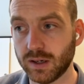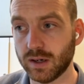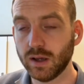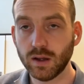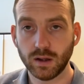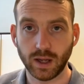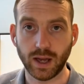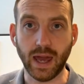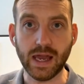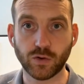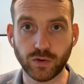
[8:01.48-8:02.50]
been
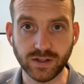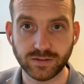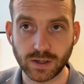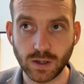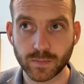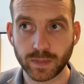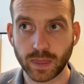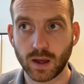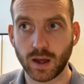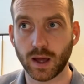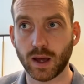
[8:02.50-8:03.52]
increasing
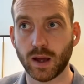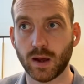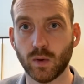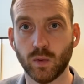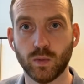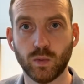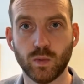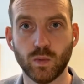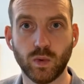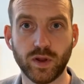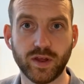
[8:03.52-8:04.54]

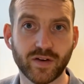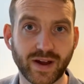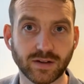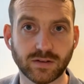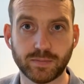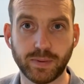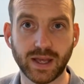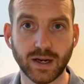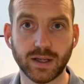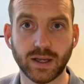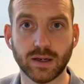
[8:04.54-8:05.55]
with the events
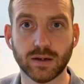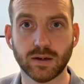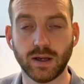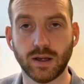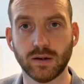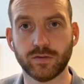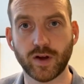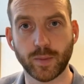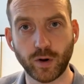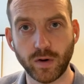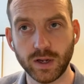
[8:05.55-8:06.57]
beginning in
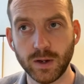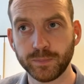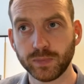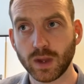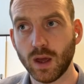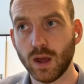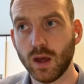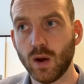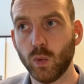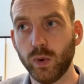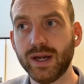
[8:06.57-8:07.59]
February,
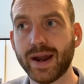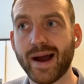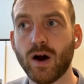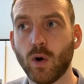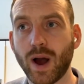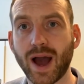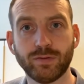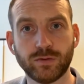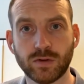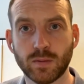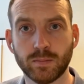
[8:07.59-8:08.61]
we now have
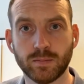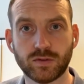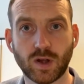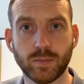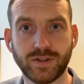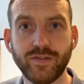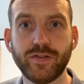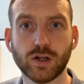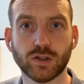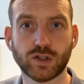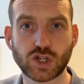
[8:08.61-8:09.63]
some
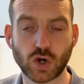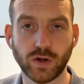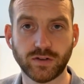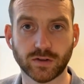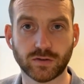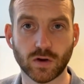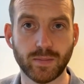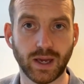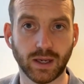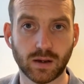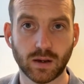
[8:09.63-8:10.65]
difficult choices to
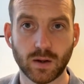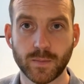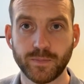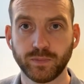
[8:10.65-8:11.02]
make.